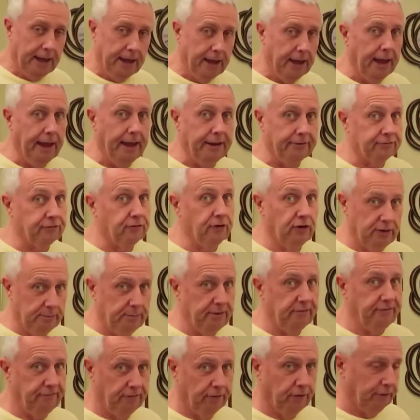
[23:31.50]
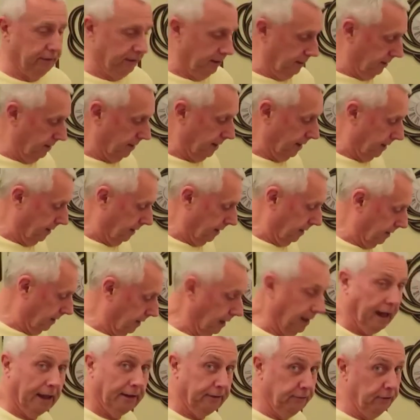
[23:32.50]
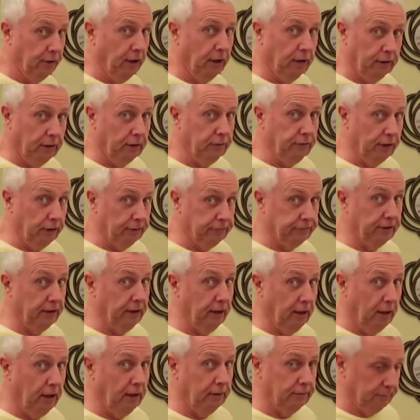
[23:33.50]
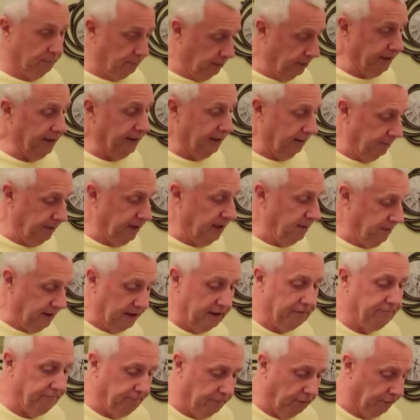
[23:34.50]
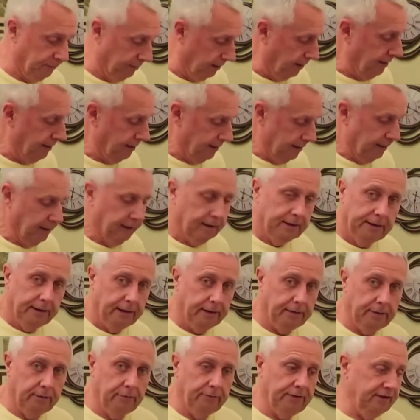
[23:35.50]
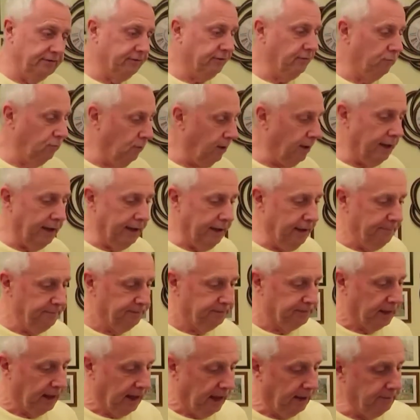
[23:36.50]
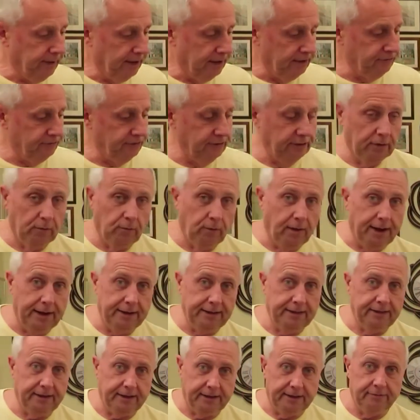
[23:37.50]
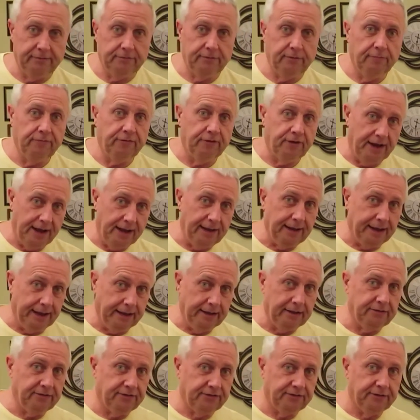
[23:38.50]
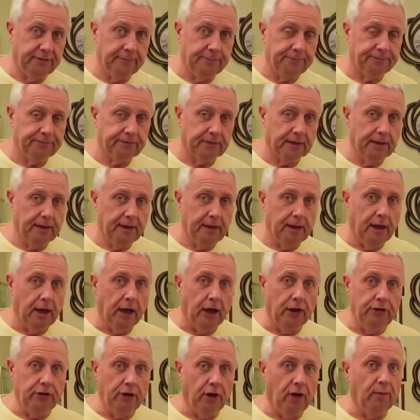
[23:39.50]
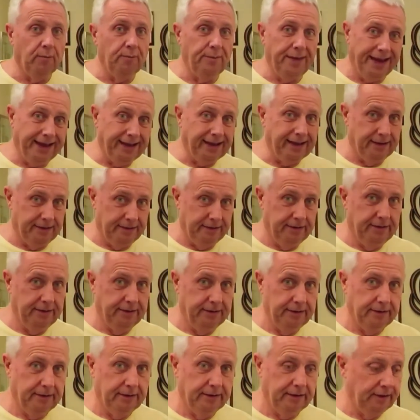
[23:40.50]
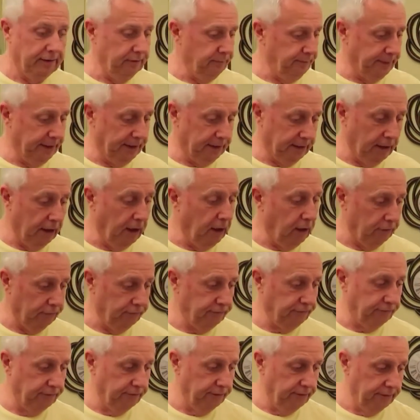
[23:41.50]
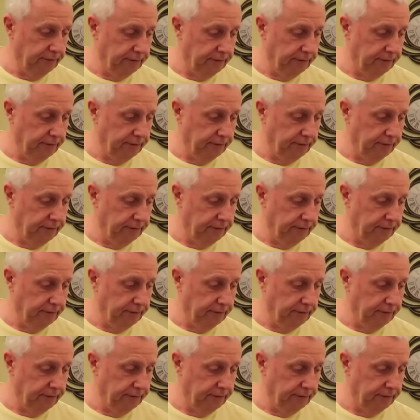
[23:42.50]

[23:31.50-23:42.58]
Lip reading: it's going to be fun. Not a lot, but it'll be a bit of fun. Now the reason why I mentioned the wine thing for Alex and not Megan is because